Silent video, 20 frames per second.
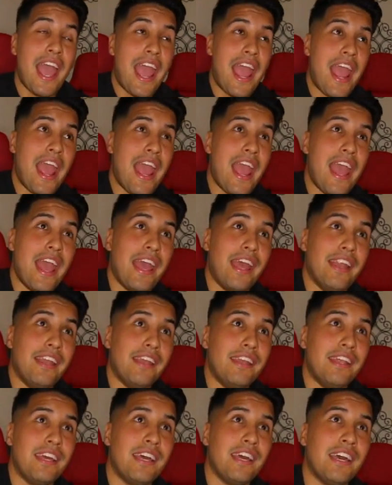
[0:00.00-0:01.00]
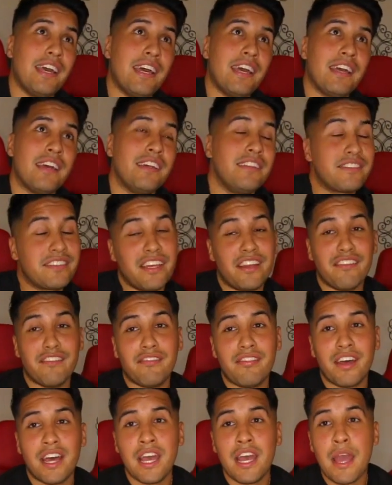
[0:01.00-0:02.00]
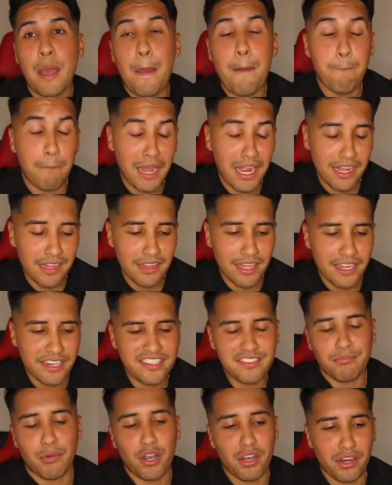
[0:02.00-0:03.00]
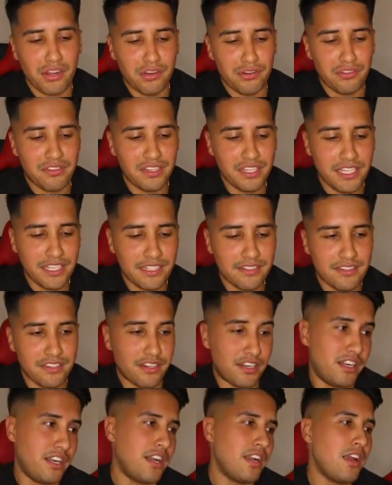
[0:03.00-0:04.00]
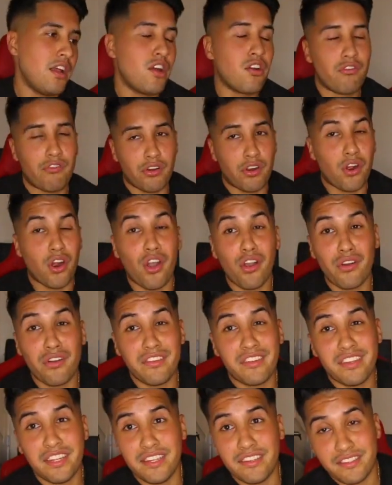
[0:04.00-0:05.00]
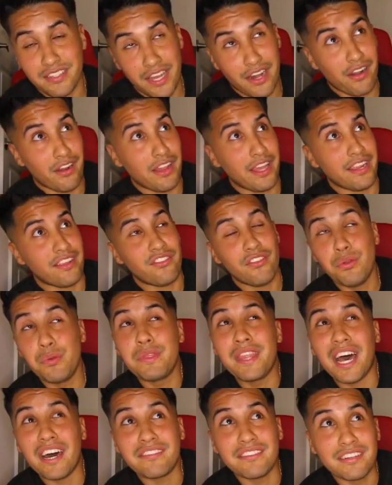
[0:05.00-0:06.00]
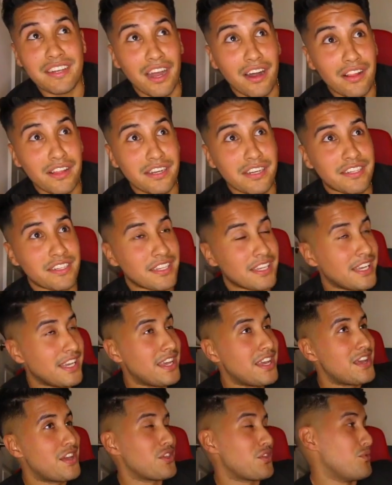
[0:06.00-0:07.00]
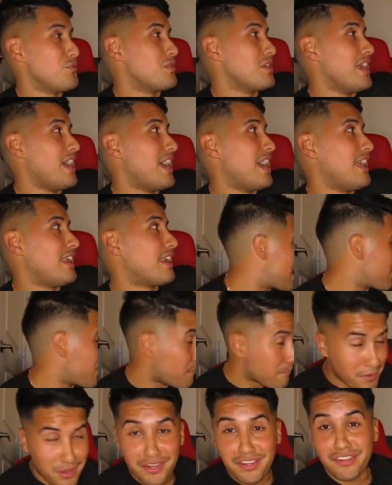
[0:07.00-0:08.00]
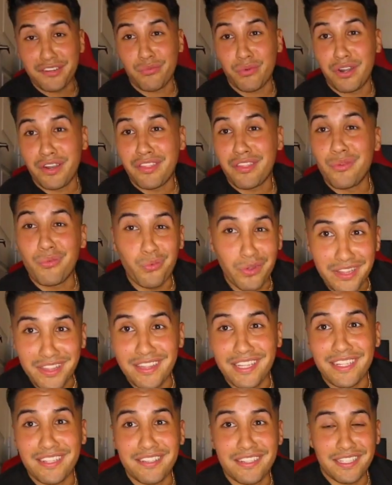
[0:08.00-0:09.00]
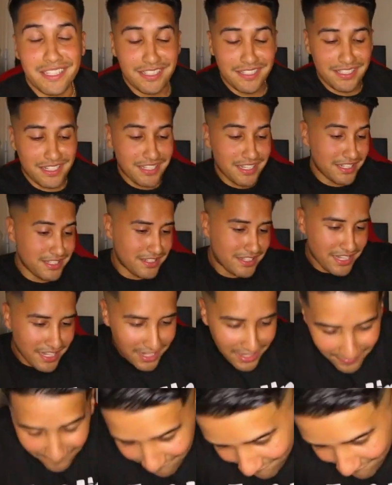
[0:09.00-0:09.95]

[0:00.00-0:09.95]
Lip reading: And instead of buying like Sparko seats or Recaro seats that are like $2,000, you get your money's worth with these seats, because